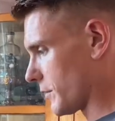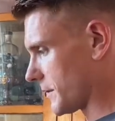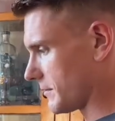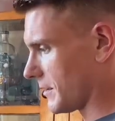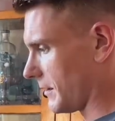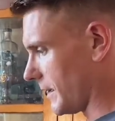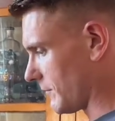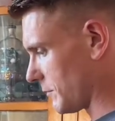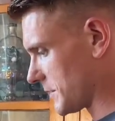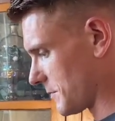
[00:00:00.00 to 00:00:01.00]
and
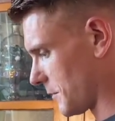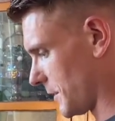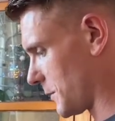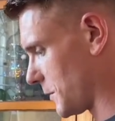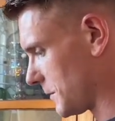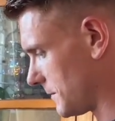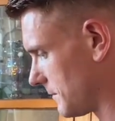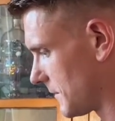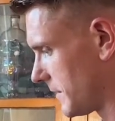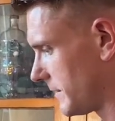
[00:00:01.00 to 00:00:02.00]
giving me some pretty cool
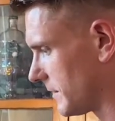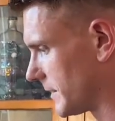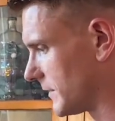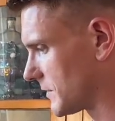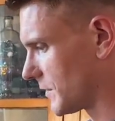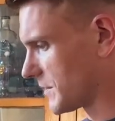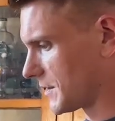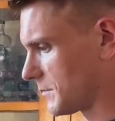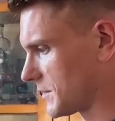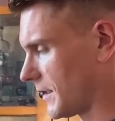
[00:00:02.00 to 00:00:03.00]
leaves, so it
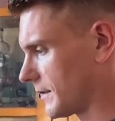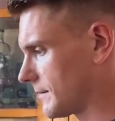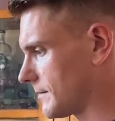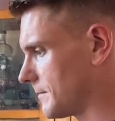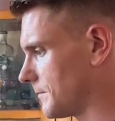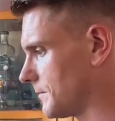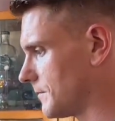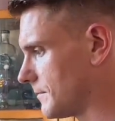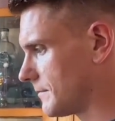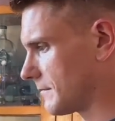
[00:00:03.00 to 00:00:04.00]
seems like
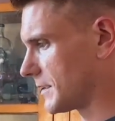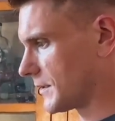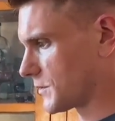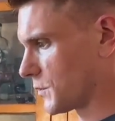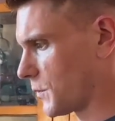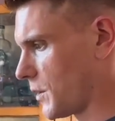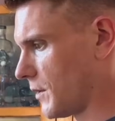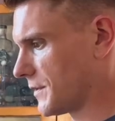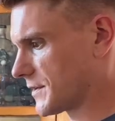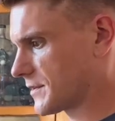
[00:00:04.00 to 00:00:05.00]
it does really well
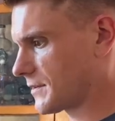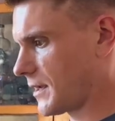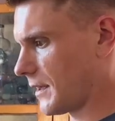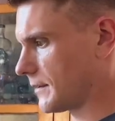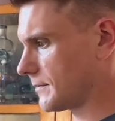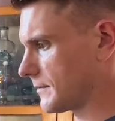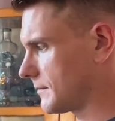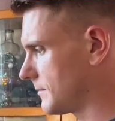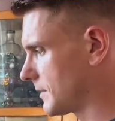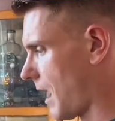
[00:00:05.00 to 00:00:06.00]
in this kind of
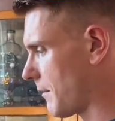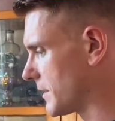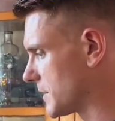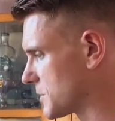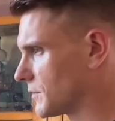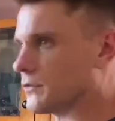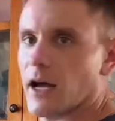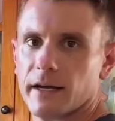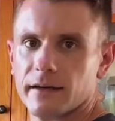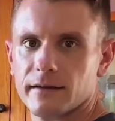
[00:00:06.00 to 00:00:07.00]
combination of
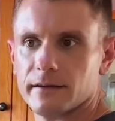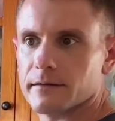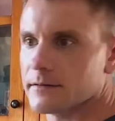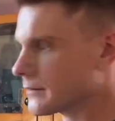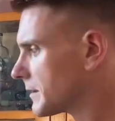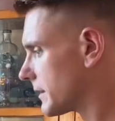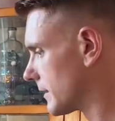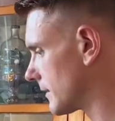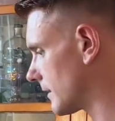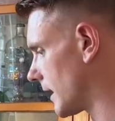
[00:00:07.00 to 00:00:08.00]
lighting and
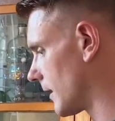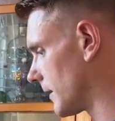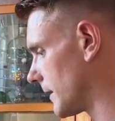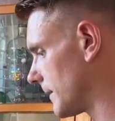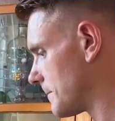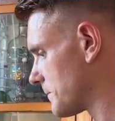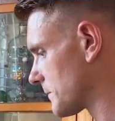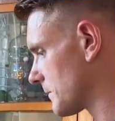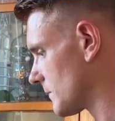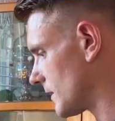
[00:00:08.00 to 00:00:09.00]
area.
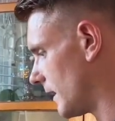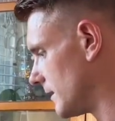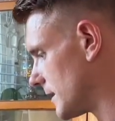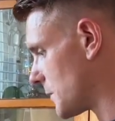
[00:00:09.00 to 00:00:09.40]
And then the